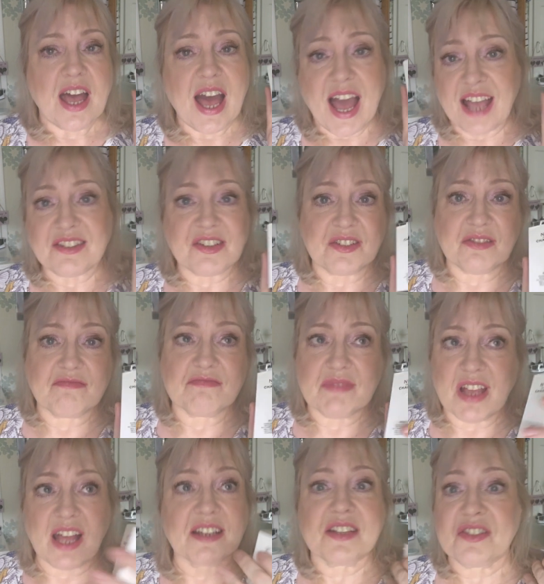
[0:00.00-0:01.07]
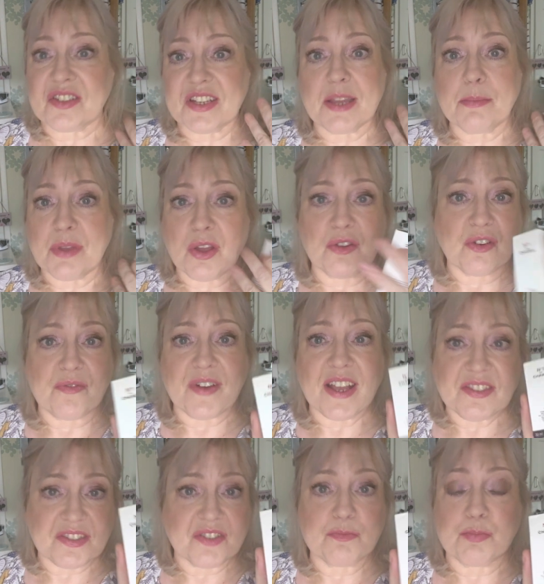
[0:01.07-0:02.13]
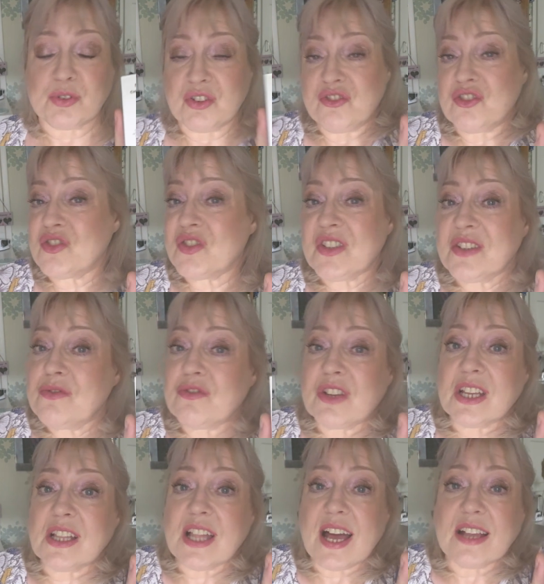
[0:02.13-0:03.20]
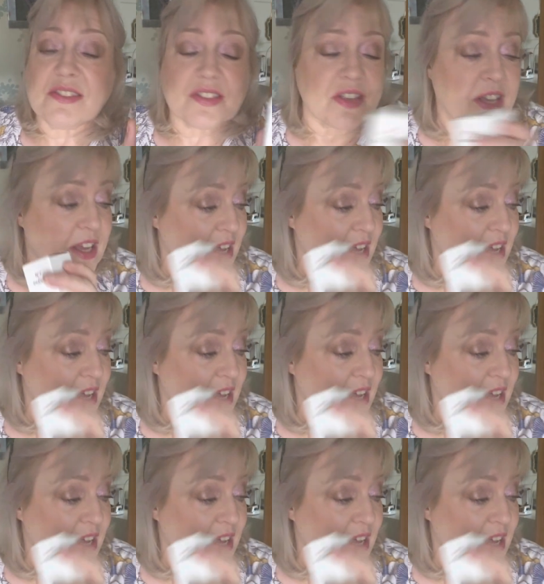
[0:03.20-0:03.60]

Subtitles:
I need to take my own advice, but I just didn't realise.